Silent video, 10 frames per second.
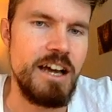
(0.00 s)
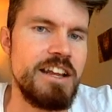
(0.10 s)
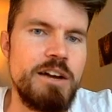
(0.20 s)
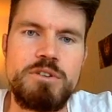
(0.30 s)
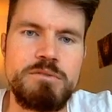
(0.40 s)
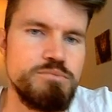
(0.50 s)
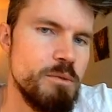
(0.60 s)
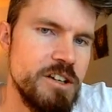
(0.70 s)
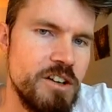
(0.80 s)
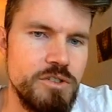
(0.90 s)
and that will
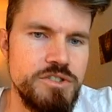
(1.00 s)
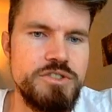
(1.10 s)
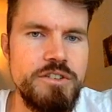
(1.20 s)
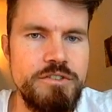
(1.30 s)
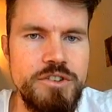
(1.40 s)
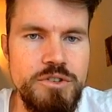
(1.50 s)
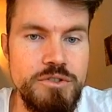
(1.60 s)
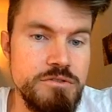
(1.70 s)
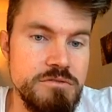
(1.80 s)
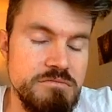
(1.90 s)
probably cost you a
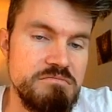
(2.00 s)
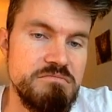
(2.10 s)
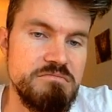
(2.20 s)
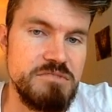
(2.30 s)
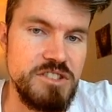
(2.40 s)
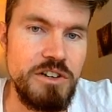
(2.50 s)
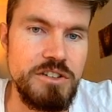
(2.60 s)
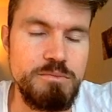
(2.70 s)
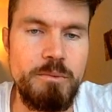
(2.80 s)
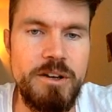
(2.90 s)
few
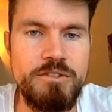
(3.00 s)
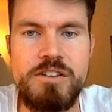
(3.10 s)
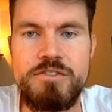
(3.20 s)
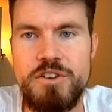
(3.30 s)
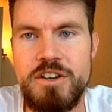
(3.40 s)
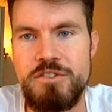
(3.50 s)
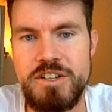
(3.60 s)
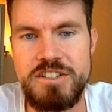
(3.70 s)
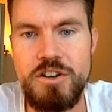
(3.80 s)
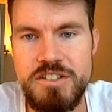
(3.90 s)
dollars, probably around thirty,
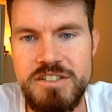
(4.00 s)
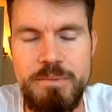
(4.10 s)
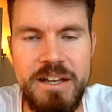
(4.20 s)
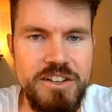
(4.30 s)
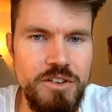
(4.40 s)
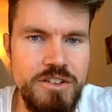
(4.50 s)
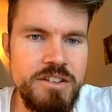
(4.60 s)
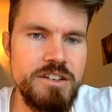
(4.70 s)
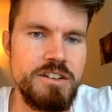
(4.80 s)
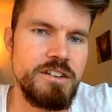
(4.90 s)
forty dollars, depending on
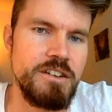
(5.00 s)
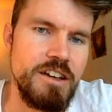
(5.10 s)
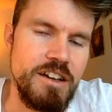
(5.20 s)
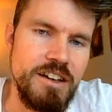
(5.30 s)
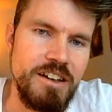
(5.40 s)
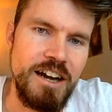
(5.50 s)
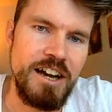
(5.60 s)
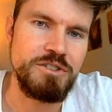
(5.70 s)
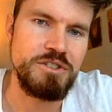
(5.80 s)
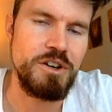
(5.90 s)
the uh,
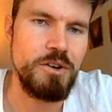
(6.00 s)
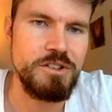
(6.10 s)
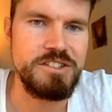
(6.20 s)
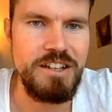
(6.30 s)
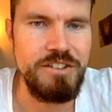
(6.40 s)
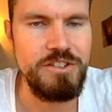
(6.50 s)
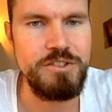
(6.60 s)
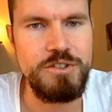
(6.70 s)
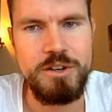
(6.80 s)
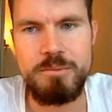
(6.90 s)
how clogged the
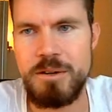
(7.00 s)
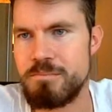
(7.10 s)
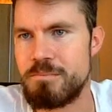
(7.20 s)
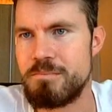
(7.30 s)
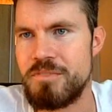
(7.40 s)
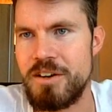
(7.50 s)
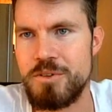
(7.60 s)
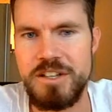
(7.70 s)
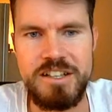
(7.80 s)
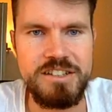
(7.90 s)
Ethereum
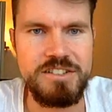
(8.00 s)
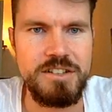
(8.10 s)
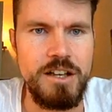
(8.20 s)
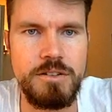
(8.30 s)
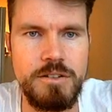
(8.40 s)
network is.